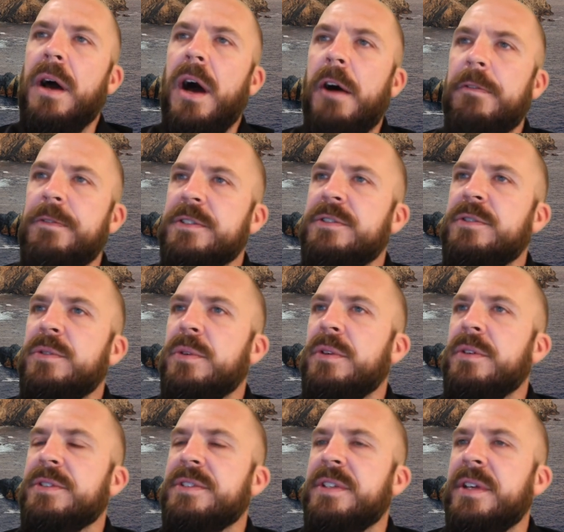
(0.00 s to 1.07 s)
Office
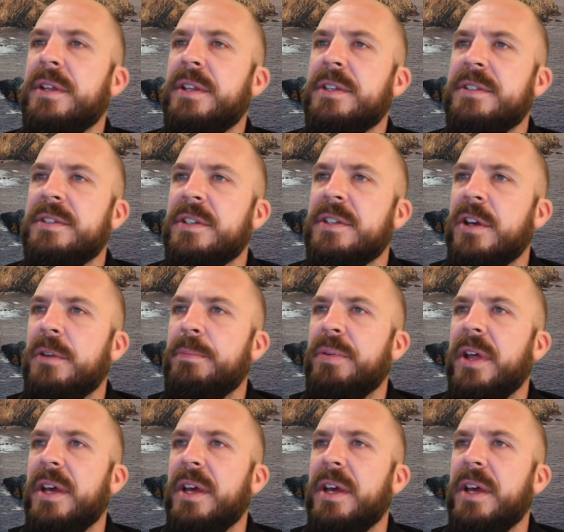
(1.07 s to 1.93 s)
Tools, this is a good